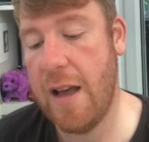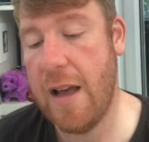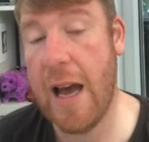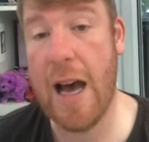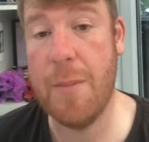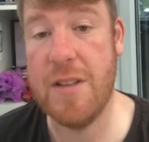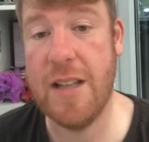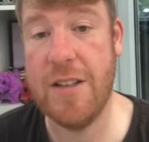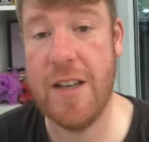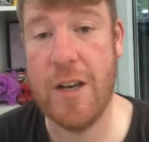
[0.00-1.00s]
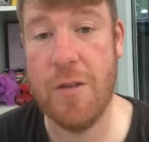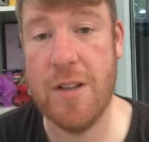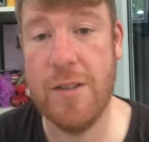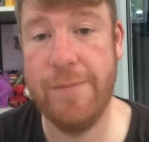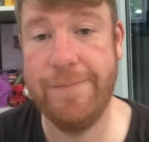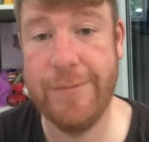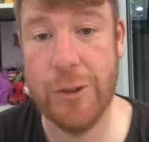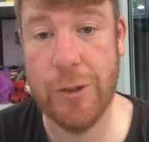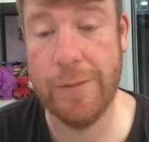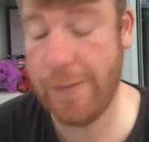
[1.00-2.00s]
army centenaries.
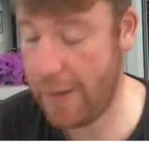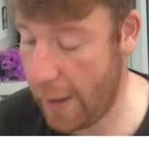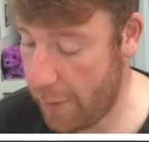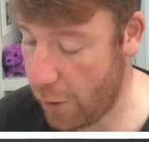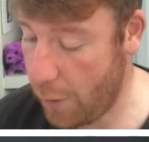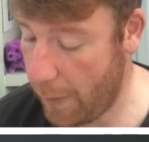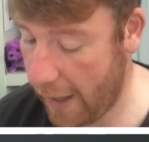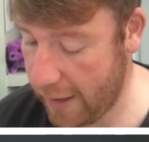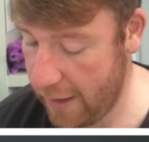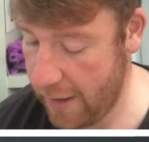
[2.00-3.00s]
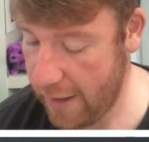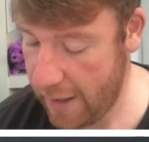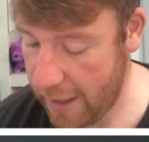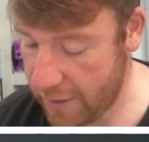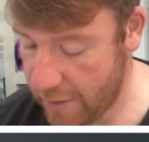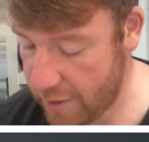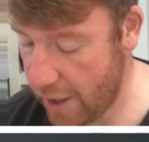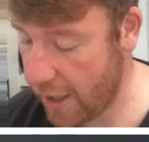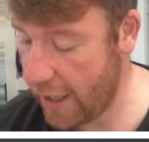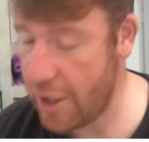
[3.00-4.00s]
So they'll be going back into
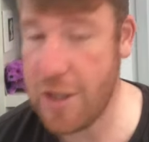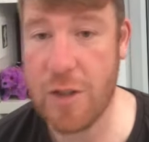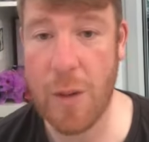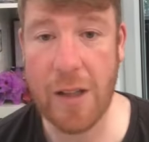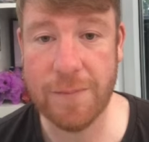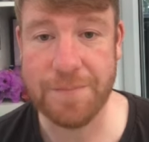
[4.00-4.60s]
circulation as well.